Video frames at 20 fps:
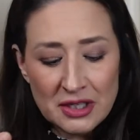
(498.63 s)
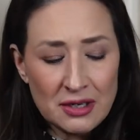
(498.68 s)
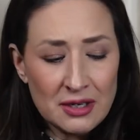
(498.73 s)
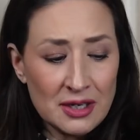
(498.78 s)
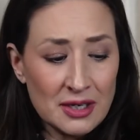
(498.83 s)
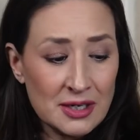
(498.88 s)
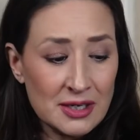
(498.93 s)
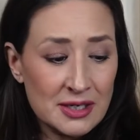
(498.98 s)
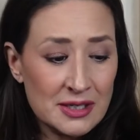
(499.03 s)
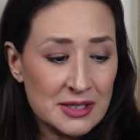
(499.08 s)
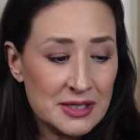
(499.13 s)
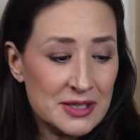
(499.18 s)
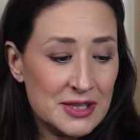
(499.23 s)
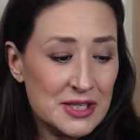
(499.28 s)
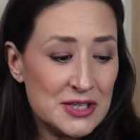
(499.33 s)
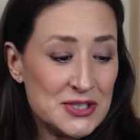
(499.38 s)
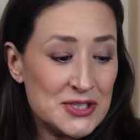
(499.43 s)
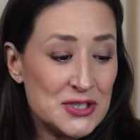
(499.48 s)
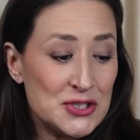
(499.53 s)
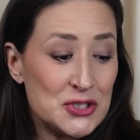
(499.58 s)
Oh,
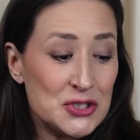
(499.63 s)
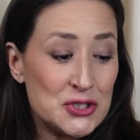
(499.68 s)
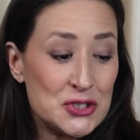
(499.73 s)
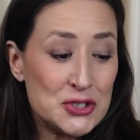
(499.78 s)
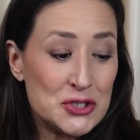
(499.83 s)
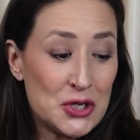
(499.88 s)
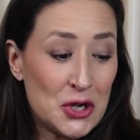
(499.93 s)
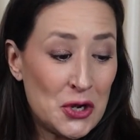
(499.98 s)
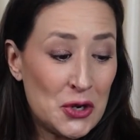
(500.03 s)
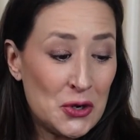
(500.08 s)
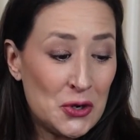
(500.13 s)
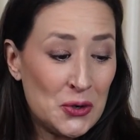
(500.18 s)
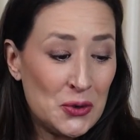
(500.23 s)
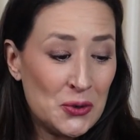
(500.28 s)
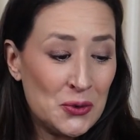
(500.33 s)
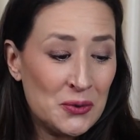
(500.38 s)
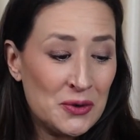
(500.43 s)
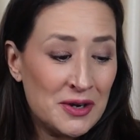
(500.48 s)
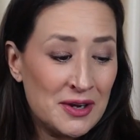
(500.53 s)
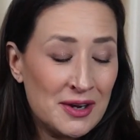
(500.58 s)
this is
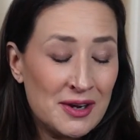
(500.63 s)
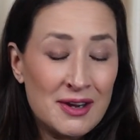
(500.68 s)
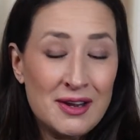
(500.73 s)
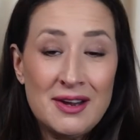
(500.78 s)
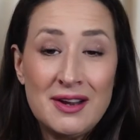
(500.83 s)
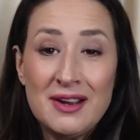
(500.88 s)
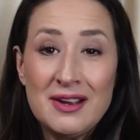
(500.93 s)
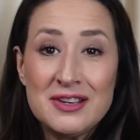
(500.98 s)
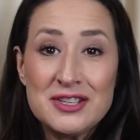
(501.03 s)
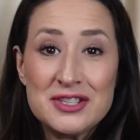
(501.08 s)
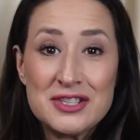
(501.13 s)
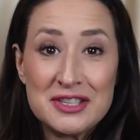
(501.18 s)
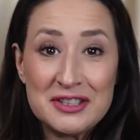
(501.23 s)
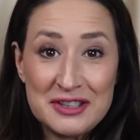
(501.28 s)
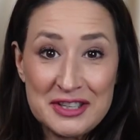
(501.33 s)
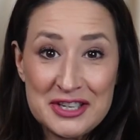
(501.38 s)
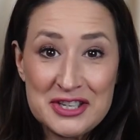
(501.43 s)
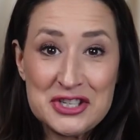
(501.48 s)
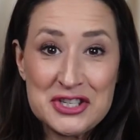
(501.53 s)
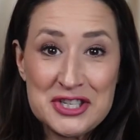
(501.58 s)
so
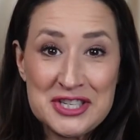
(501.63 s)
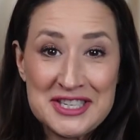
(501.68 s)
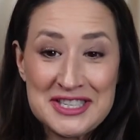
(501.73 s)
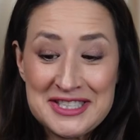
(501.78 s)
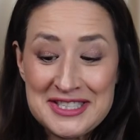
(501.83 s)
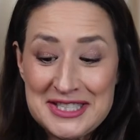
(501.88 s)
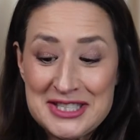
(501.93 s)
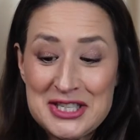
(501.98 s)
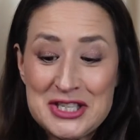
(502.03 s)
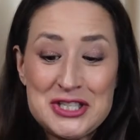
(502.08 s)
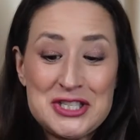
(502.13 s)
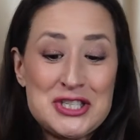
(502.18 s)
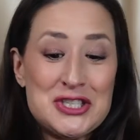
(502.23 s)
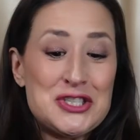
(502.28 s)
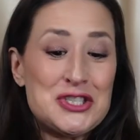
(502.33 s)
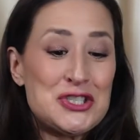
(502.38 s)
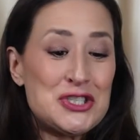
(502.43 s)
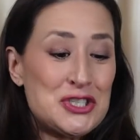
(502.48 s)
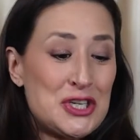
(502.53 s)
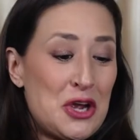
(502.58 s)
delicious. This is
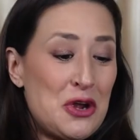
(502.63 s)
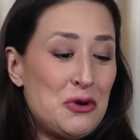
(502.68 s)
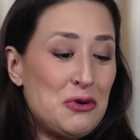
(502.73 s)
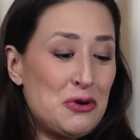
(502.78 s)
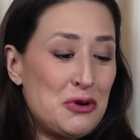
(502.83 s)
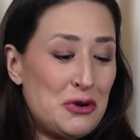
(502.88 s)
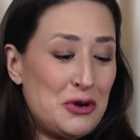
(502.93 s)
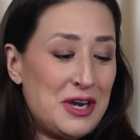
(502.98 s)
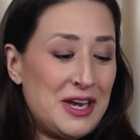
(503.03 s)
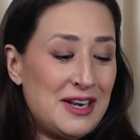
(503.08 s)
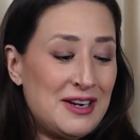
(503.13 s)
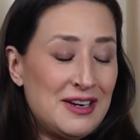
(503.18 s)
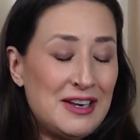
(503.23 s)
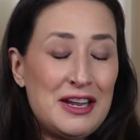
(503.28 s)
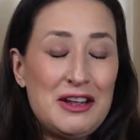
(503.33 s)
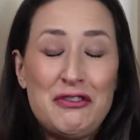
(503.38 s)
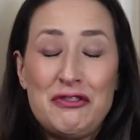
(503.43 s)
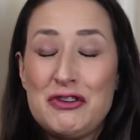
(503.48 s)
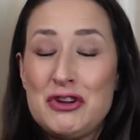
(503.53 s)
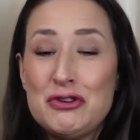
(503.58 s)
so good.
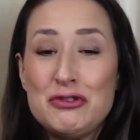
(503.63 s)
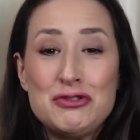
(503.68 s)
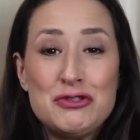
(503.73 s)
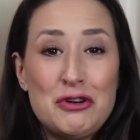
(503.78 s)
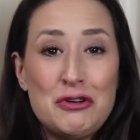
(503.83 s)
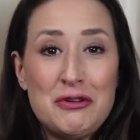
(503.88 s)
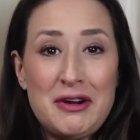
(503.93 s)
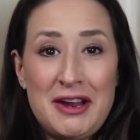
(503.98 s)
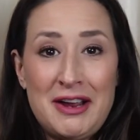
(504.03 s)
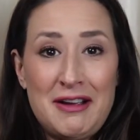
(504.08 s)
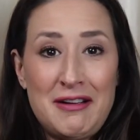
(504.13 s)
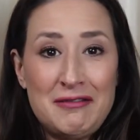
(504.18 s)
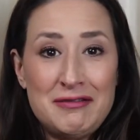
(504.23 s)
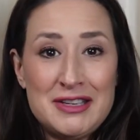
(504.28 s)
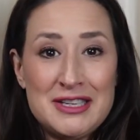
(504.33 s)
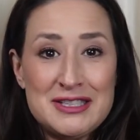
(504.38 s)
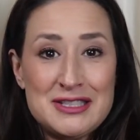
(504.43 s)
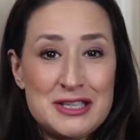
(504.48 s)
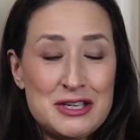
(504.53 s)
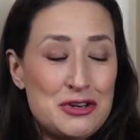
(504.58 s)
If you don't have
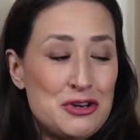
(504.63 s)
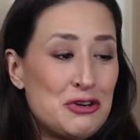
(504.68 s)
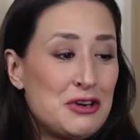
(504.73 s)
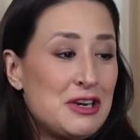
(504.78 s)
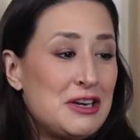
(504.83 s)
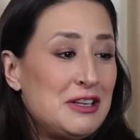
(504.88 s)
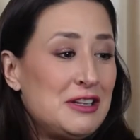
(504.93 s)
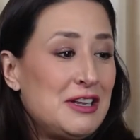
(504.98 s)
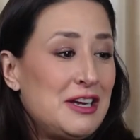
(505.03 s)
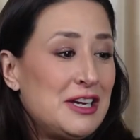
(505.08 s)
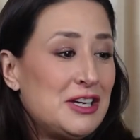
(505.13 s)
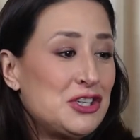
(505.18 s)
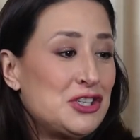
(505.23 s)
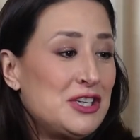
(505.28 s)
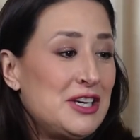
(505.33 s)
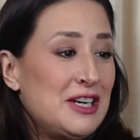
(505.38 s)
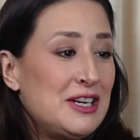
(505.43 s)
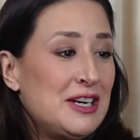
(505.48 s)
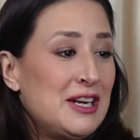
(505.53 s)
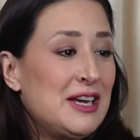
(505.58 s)
this in your
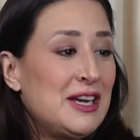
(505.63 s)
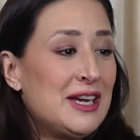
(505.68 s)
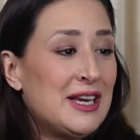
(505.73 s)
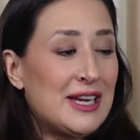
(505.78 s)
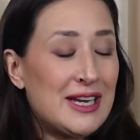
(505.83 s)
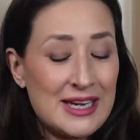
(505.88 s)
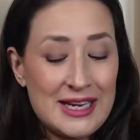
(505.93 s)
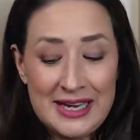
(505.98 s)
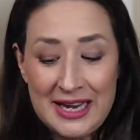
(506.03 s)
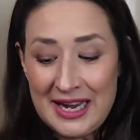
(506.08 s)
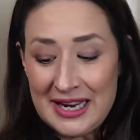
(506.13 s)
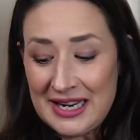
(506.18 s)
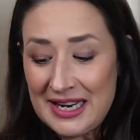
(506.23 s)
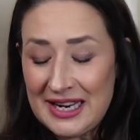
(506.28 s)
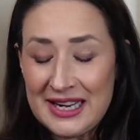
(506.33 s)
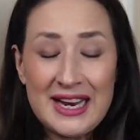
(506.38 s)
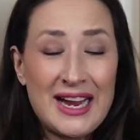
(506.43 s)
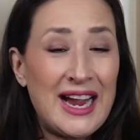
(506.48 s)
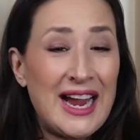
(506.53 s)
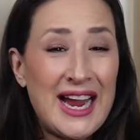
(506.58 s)
collection, get it.
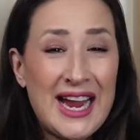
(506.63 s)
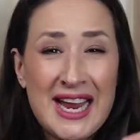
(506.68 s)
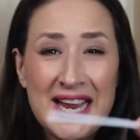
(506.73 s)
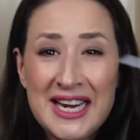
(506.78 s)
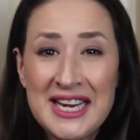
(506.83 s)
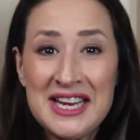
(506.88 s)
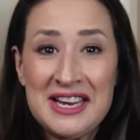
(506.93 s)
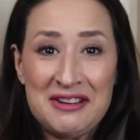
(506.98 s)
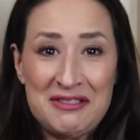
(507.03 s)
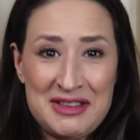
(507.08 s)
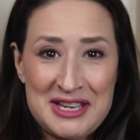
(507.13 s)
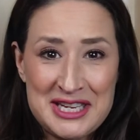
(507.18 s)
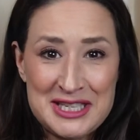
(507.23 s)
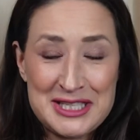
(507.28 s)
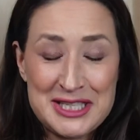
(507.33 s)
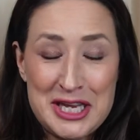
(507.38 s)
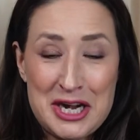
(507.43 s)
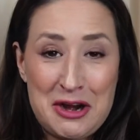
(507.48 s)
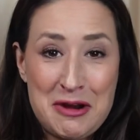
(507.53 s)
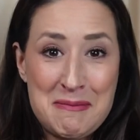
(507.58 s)
Any of these
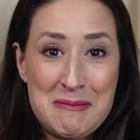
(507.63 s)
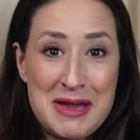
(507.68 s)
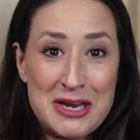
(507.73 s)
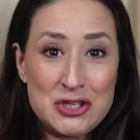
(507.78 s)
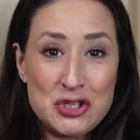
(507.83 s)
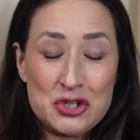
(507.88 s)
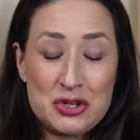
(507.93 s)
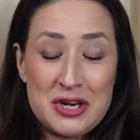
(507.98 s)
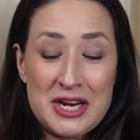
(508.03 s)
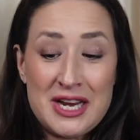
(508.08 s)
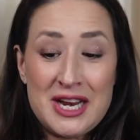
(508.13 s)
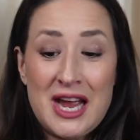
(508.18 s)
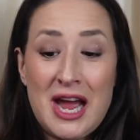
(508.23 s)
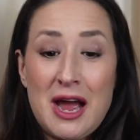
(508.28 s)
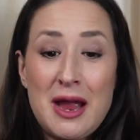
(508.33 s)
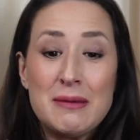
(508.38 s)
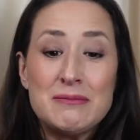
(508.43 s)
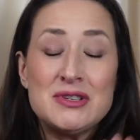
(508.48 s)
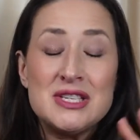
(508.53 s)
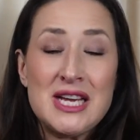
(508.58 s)
that I'm mentoring,
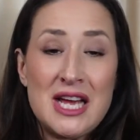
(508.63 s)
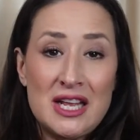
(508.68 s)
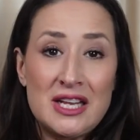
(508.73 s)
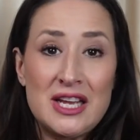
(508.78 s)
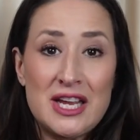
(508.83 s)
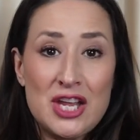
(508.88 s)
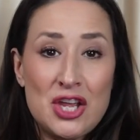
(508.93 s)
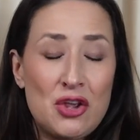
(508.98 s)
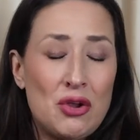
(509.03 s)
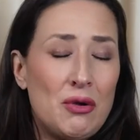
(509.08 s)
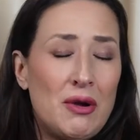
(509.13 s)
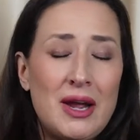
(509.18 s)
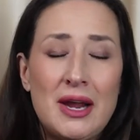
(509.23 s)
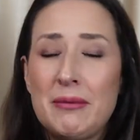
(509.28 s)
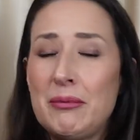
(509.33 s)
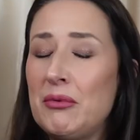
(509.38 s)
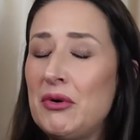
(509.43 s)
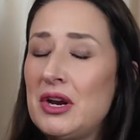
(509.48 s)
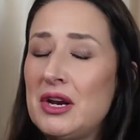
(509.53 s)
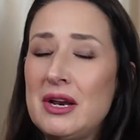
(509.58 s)
I'm telling you,
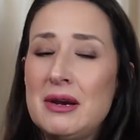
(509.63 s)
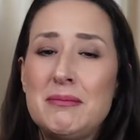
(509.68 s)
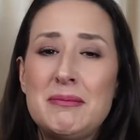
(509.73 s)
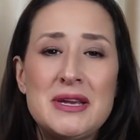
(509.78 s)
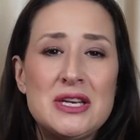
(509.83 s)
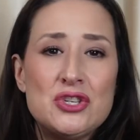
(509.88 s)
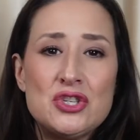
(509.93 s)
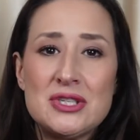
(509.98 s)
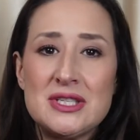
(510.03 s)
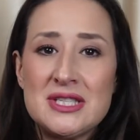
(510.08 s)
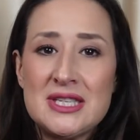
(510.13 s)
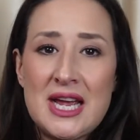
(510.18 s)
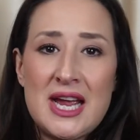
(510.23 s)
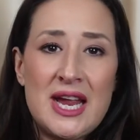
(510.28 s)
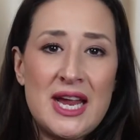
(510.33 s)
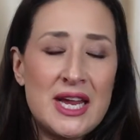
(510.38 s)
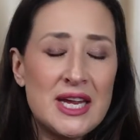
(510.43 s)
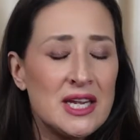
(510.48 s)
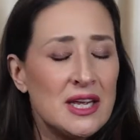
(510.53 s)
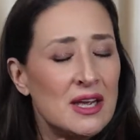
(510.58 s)
I wouldn't be just
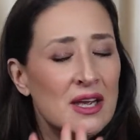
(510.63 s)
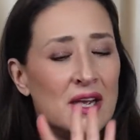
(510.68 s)
saying,